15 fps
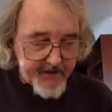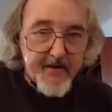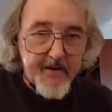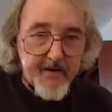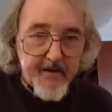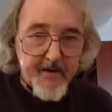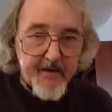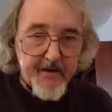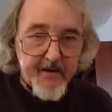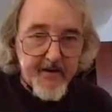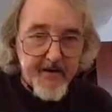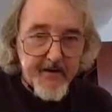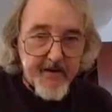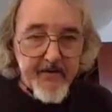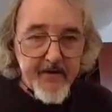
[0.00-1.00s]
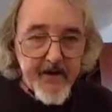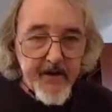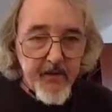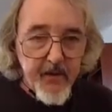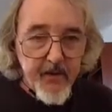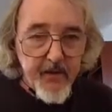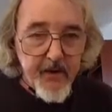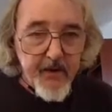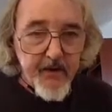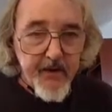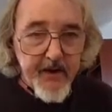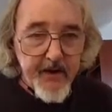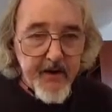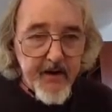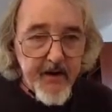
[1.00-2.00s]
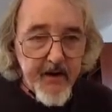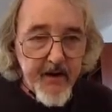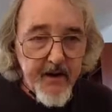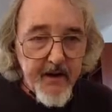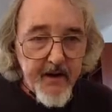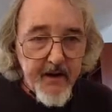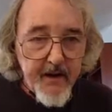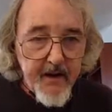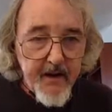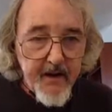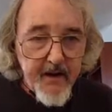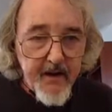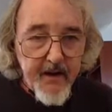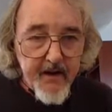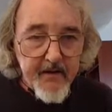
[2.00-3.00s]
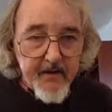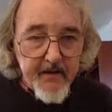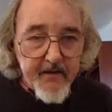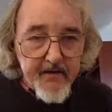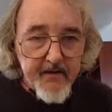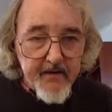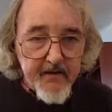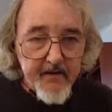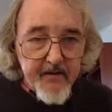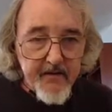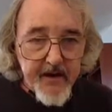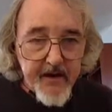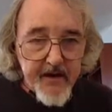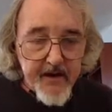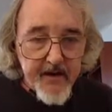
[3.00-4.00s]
uh, I can see where we're going. So if I